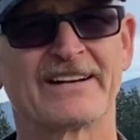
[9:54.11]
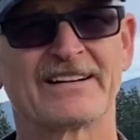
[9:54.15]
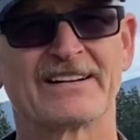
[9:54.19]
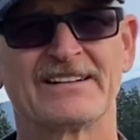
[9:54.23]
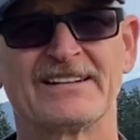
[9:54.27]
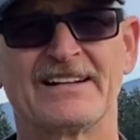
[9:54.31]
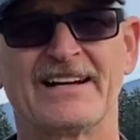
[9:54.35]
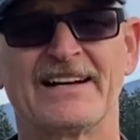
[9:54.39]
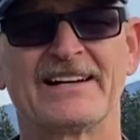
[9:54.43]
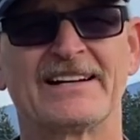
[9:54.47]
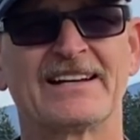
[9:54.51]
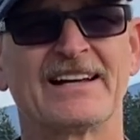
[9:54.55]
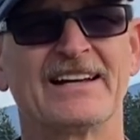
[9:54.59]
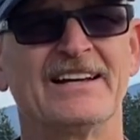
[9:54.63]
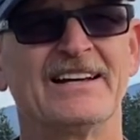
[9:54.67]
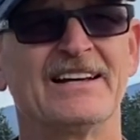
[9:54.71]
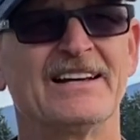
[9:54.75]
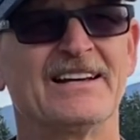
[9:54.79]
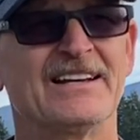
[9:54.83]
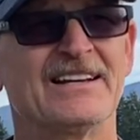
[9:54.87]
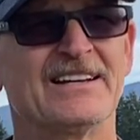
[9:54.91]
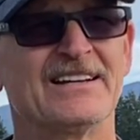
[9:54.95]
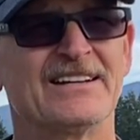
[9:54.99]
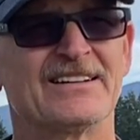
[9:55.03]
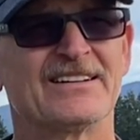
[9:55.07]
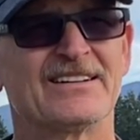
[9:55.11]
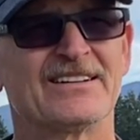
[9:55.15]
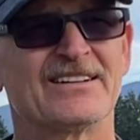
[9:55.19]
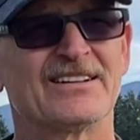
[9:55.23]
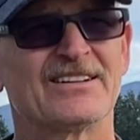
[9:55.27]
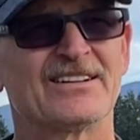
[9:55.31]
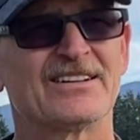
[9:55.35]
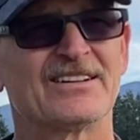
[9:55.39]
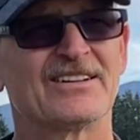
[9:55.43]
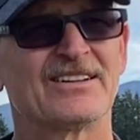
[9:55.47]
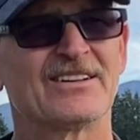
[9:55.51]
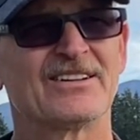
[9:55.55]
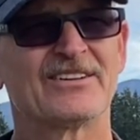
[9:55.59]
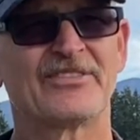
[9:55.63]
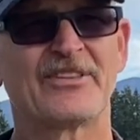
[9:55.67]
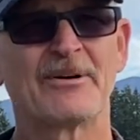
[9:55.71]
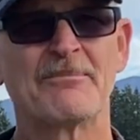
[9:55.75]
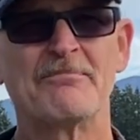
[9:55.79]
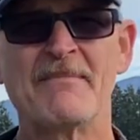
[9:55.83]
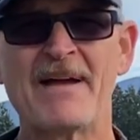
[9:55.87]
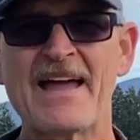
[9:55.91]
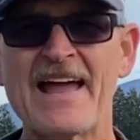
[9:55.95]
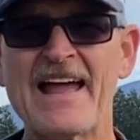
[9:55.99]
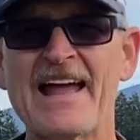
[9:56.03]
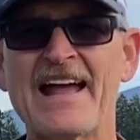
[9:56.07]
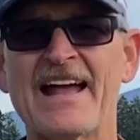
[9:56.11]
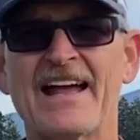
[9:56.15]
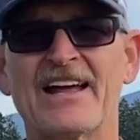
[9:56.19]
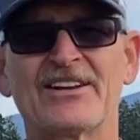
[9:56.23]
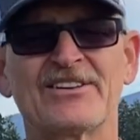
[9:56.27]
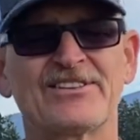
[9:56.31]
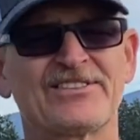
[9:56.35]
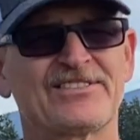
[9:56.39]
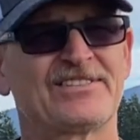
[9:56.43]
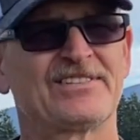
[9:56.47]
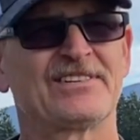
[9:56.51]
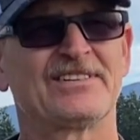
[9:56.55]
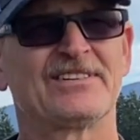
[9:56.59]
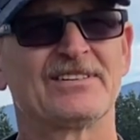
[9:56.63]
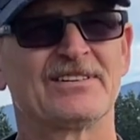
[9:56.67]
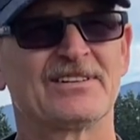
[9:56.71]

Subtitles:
Like the Mass,